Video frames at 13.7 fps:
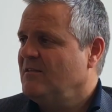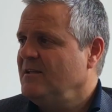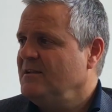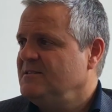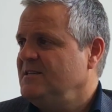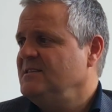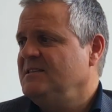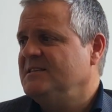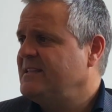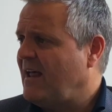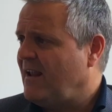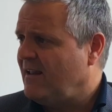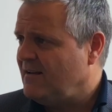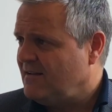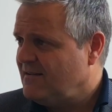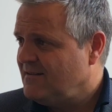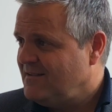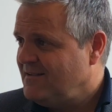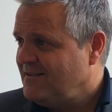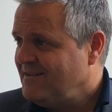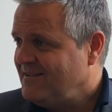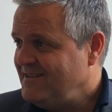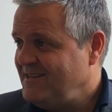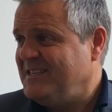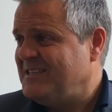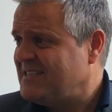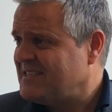things, this is talent.
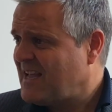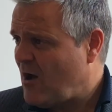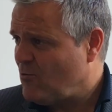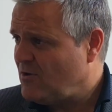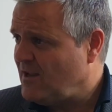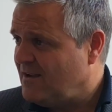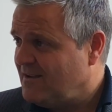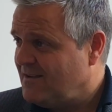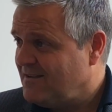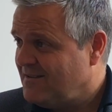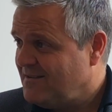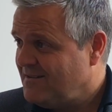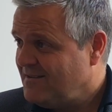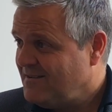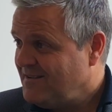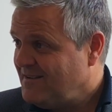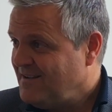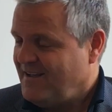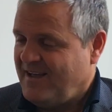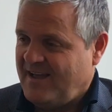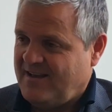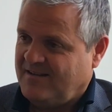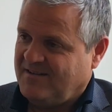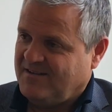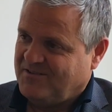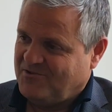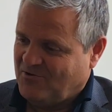This is a scouting.
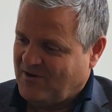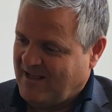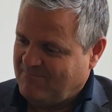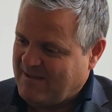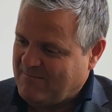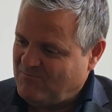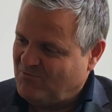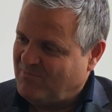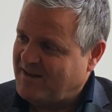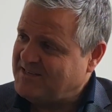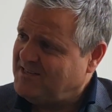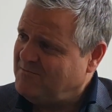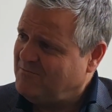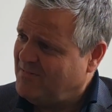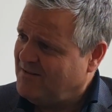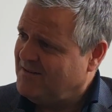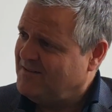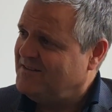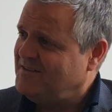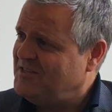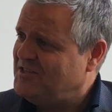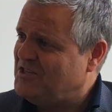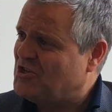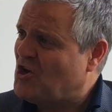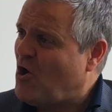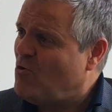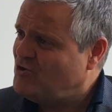And to help them to play simple, this
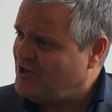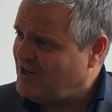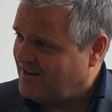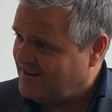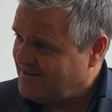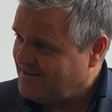is coaching.